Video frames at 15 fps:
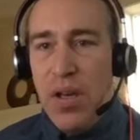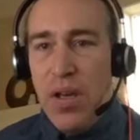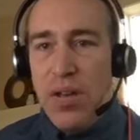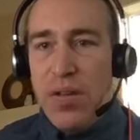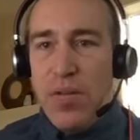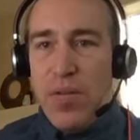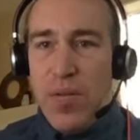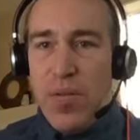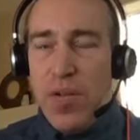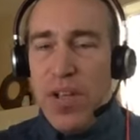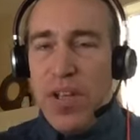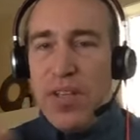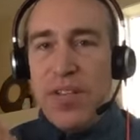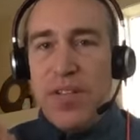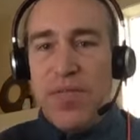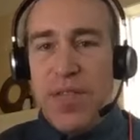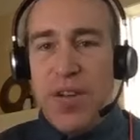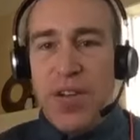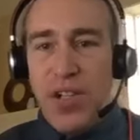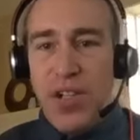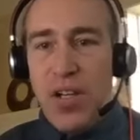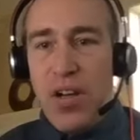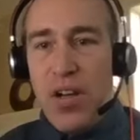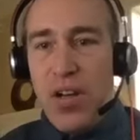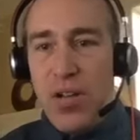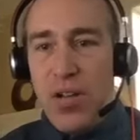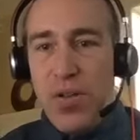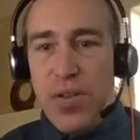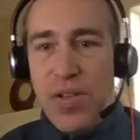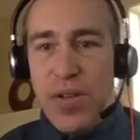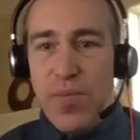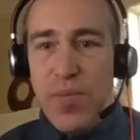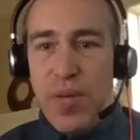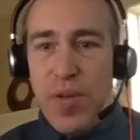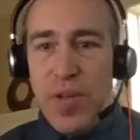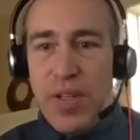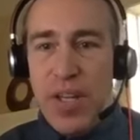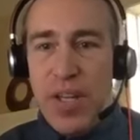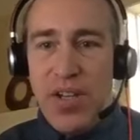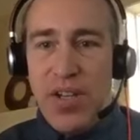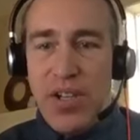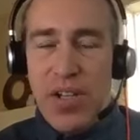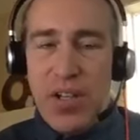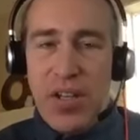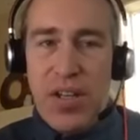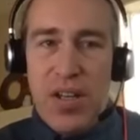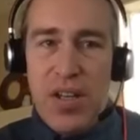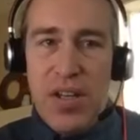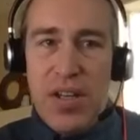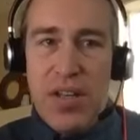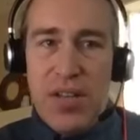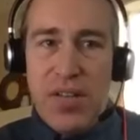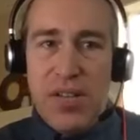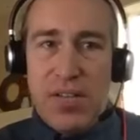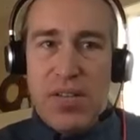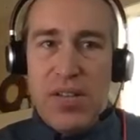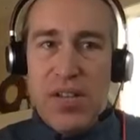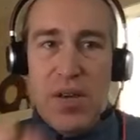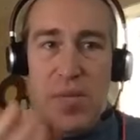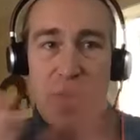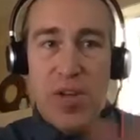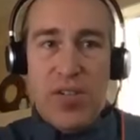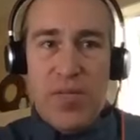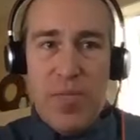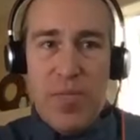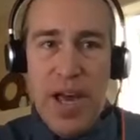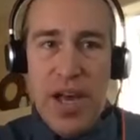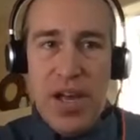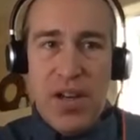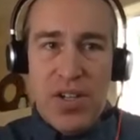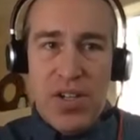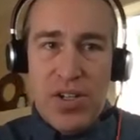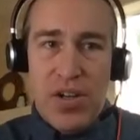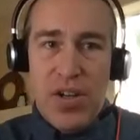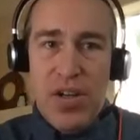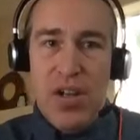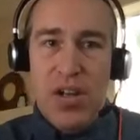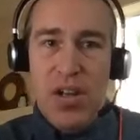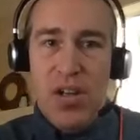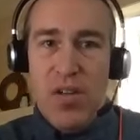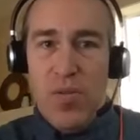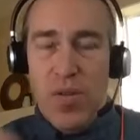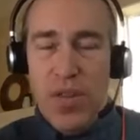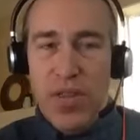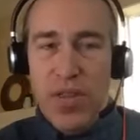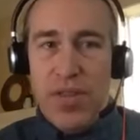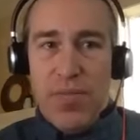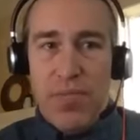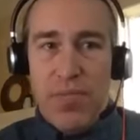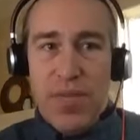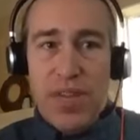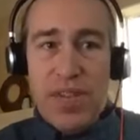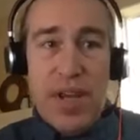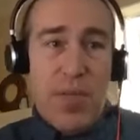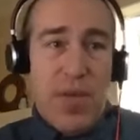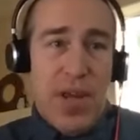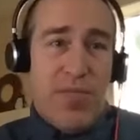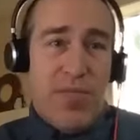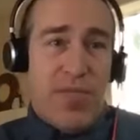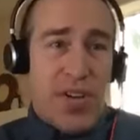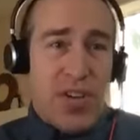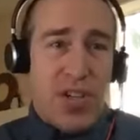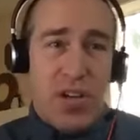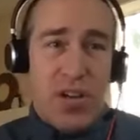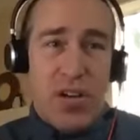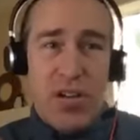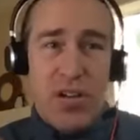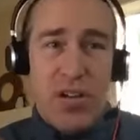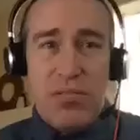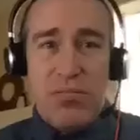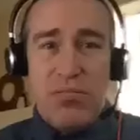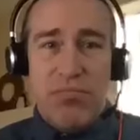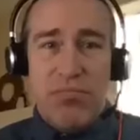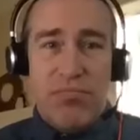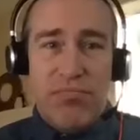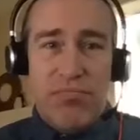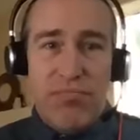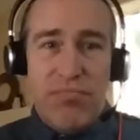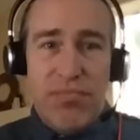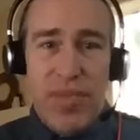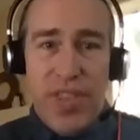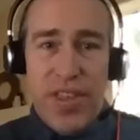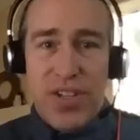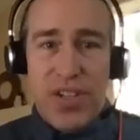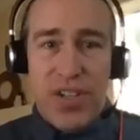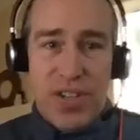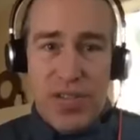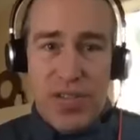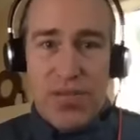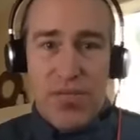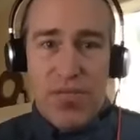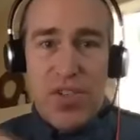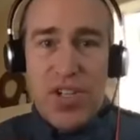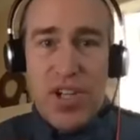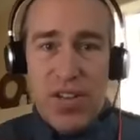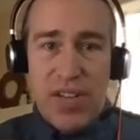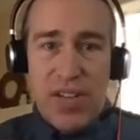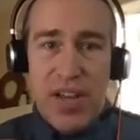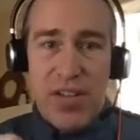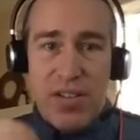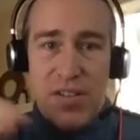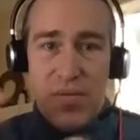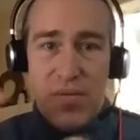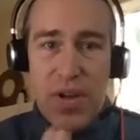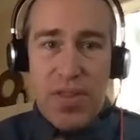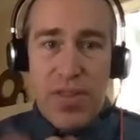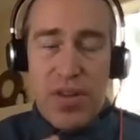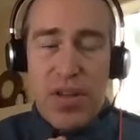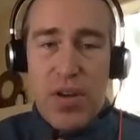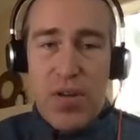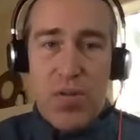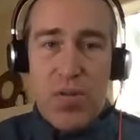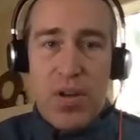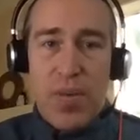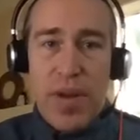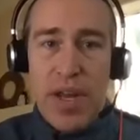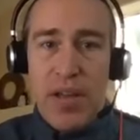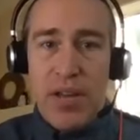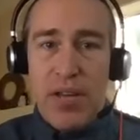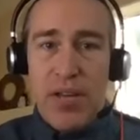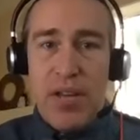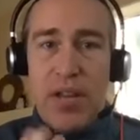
to replace a function call whose implementation is a bunch of bash with the same name function call that just shells out to run the go command,